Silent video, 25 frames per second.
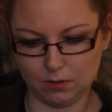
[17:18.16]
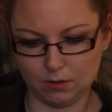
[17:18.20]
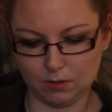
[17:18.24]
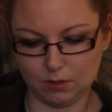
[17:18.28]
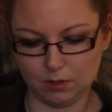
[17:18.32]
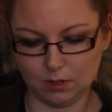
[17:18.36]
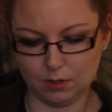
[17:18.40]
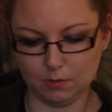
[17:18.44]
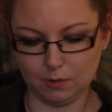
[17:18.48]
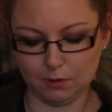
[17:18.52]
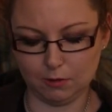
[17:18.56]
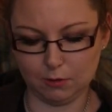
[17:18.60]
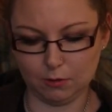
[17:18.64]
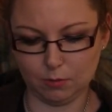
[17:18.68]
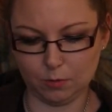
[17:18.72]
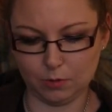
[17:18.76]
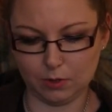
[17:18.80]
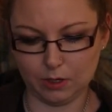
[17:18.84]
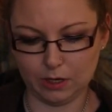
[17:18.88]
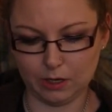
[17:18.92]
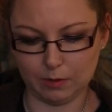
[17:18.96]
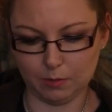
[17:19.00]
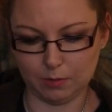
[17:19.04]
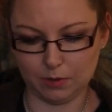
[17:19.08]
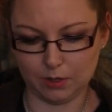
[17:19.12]
And I'm super
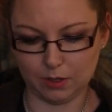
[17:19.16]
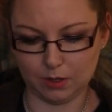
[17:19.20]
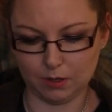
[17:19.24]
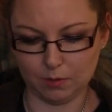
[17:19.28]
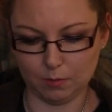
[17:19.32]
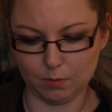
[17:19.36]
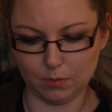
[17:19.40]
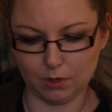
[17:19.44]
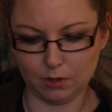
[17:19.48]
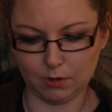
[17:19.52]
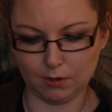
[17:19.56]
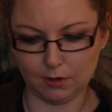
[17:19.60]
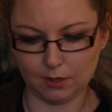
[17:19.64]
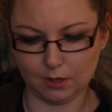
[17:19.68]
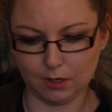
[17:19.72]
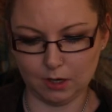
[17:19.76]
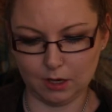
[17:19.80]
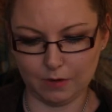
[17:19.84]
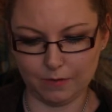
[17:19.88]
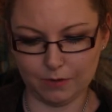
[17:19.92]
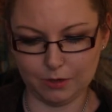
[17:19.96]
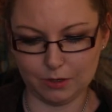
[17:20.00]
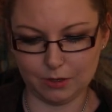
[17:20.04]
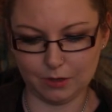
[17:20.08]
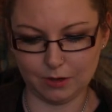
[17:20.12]
happy because I've
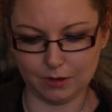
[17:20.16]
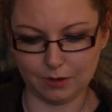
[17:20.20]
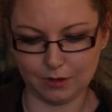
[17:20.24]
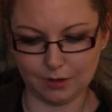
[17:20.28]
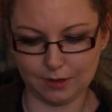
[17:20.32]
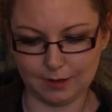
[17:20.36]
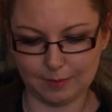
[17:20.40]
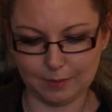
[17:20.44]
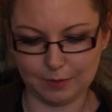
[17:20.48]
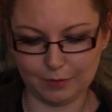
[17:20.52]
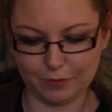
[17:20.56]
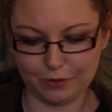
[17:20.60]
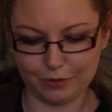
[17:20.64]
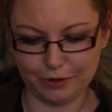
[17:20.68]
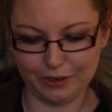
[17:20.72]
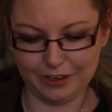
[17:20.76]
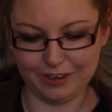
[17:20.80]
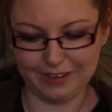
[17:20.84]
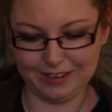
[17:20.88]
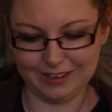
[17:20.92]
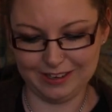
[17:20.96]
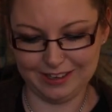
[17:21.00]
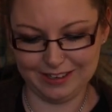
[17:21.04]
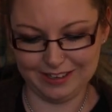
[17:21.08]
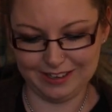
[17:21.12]
never done this before.
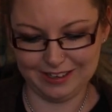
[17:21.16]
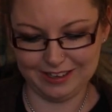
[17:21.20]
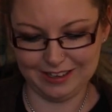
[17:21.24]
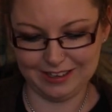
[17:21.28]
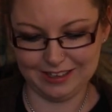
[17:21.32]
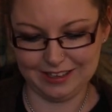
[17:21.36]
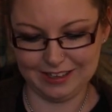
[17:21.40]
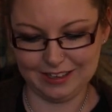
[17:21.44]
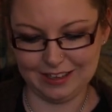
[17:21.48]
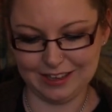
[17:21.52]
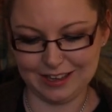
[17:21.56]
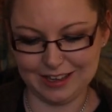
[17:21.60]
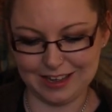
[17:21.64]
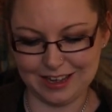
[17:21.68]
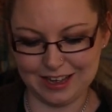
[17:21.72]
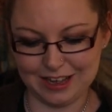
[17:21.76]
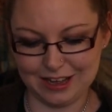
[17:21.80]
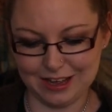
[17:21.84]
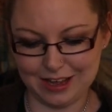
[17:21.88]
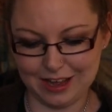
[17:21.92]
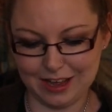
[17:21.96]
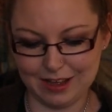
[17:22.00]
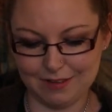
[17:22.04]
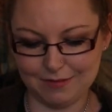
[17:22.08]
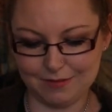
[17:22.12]
I
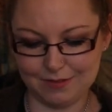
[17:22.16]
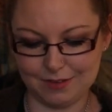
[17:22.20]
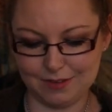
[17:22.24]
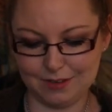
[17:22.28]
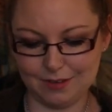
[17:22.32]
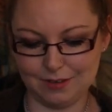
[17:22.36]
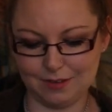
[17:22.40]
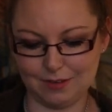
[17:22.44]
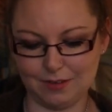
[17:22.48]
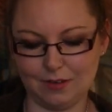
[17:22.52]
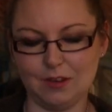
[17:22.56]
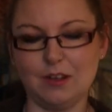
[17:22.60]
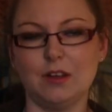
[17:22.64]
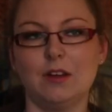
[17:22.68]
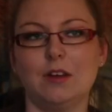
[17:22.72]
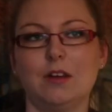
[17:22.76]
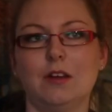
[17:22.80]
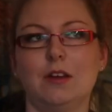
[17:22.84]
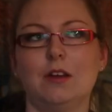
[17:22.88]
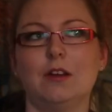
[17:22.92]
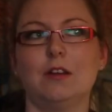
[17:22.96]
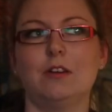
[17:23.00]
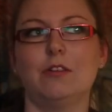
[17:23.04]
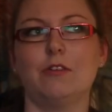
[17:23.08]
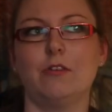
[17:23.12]
have
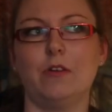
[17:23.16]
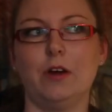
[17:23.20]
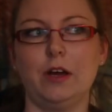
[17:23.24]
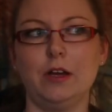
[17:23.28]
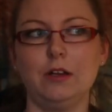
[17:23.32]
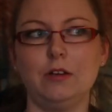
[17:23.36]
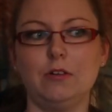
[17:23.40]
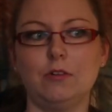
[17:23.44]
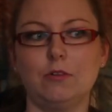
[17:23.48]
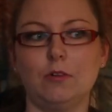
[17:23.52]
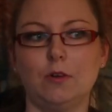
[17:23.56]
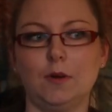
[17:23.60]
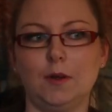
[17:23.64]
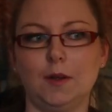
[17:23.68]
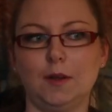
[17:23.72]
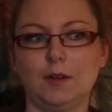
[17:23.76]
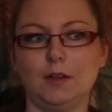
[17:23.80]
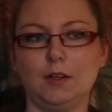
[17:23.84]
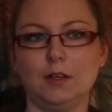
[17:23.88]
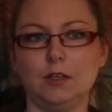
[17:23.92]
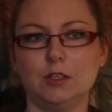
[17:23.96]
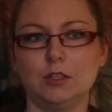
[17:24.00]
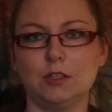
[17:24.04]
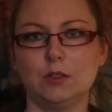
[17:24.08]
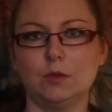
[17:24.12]
tried cross
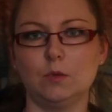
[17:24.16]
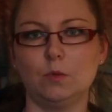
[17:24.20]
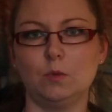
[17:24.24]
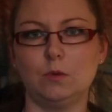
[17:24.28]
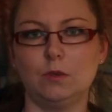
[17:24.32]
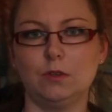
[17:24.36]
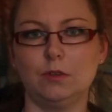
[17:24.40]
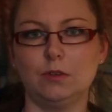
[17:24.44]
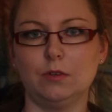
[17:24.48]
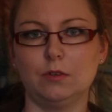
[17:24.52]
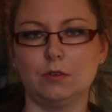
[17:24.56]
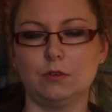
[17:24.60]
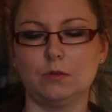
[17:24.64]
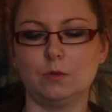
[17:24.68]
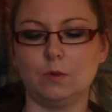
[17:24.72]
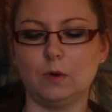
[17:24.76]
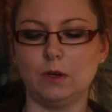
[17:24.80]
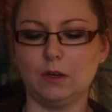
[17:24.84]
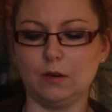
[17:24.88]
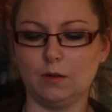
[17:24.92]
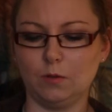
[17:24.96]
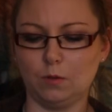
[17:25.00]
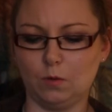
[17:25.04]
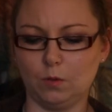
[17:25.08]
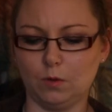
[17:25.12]
stitch
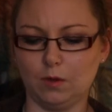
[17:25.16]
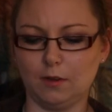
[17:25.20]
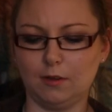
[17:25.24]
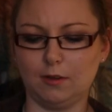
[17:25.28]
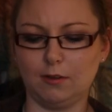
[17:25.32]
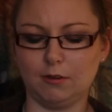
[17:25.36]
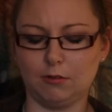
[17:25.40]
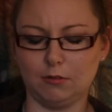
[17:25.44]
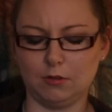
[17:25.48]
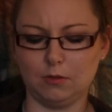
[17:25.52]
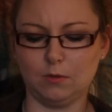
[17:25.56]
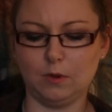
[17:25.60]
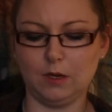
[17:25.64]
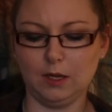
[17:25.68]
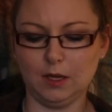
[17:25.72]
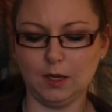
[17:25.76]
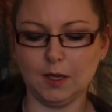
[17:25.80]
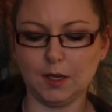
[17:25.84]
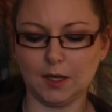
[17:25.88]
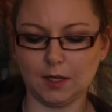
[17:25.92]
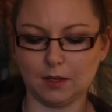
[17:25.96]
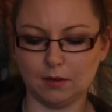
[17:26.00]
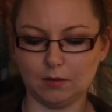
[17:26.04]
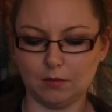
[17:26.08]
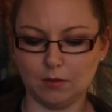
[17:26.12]
once or
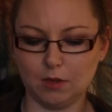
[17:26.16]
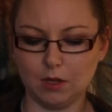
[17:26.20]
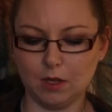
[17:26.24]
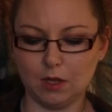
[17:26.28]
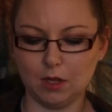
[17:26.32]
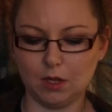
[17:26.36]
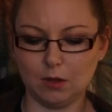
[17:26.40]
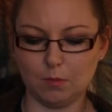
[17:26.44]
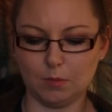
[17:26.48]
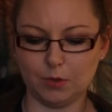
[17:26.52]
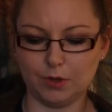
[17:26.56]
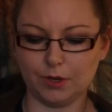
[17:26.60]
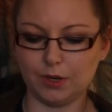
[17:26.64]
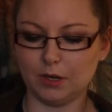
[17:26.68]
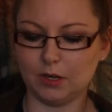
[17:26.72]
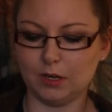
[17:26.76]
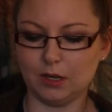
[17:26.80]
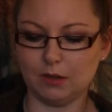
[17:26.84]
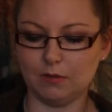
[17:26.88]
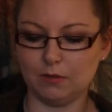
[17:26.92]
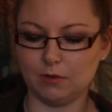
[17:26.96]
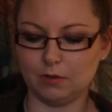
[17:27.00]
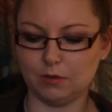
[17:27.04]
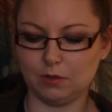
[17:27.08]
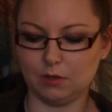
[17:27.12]
twice, but I
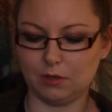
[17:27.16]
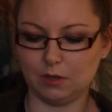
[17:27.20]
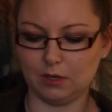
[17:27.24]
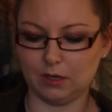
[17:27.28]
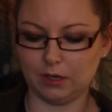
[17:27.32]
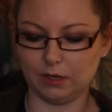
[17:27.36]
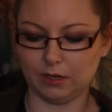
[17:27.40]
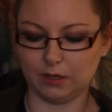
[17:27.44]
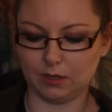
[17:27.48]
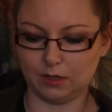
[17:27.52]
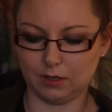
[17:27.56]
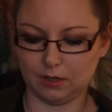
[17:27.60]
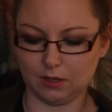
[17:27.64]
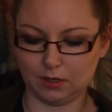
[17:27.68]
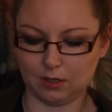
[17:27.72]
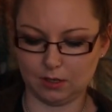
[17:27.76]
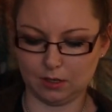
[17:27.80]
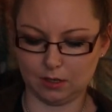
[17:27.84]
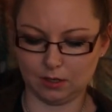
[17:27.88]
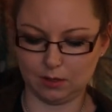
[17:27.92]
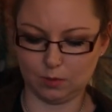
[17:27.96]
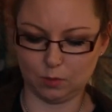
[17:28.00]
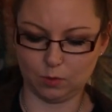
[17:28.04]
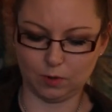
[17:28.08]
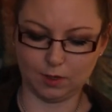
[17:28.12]
never done like
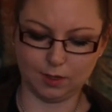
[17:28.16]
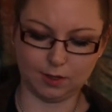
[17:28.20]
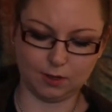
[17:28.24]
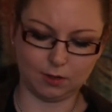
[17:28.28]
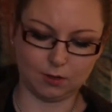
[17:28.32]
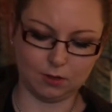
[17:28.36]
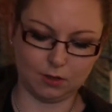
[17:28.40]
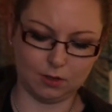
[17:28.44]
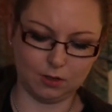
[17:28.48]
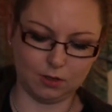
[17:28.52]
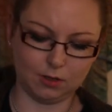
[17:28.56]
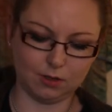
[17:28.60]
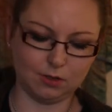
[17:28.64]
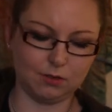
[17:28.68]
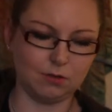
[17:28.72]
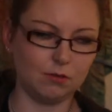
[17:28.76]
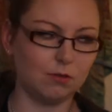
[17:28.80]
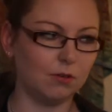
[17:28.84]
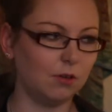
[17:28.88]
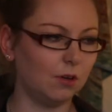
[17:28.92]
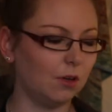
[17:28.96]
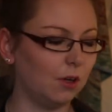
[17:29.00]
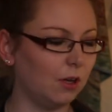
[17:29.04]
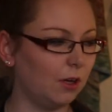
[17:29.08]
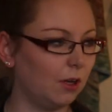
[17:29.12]
what's it called,
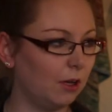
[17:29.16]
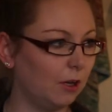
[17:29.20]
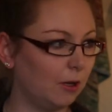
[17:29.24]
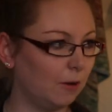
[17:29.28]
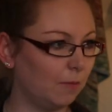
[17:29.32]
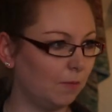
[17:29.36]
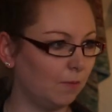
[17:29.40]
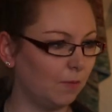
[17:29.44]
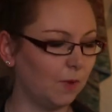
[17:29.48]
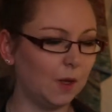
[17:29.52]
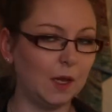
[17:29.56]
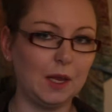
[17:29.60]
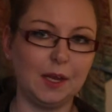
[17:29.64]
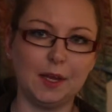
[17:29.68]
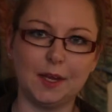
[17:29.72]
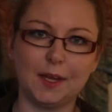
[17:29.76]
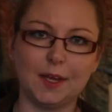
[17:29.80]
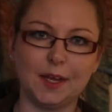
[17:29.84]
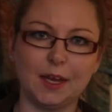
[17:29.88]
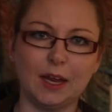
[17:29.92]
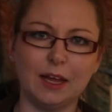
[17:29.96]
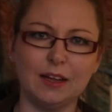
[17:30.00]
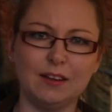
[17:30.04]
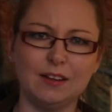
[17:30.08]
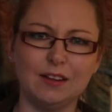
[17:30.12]

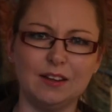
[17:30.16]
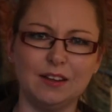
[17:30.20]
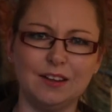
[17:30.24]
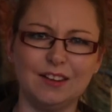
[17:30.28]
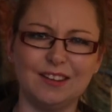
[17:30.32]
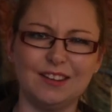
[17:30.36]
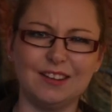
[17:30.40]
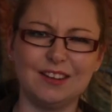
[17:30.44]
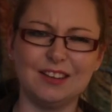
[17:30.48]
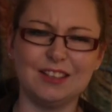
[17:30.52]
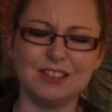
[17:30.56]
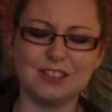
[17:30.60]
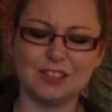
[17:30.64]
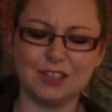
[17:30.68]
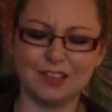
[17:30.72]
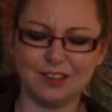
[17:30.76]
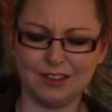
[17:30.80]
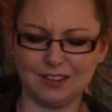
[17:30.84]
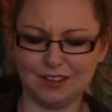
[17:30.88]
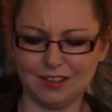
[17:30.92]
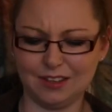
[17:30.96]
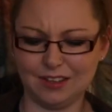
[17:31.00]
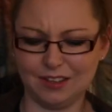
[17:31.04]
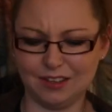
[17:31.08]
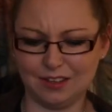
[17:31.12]
satin stitch, I
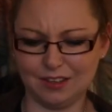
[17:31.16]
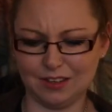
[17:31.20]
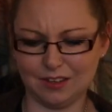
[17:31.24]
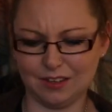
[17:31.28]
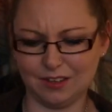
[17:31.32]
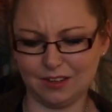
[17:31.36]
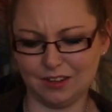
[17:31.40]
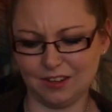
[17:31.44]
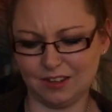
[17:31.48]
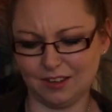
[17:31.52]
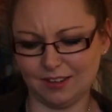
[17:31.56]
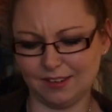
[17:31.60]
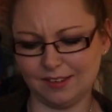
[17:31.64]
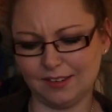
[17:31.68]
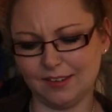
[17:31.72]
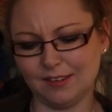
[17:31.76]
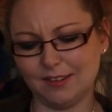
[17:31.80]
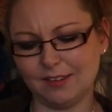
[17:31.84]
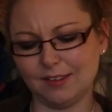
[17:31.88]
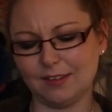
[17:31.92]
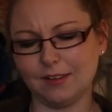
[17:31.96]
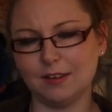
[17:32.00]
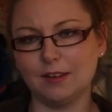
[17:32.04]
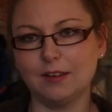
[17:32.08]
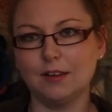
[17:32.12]
think this is.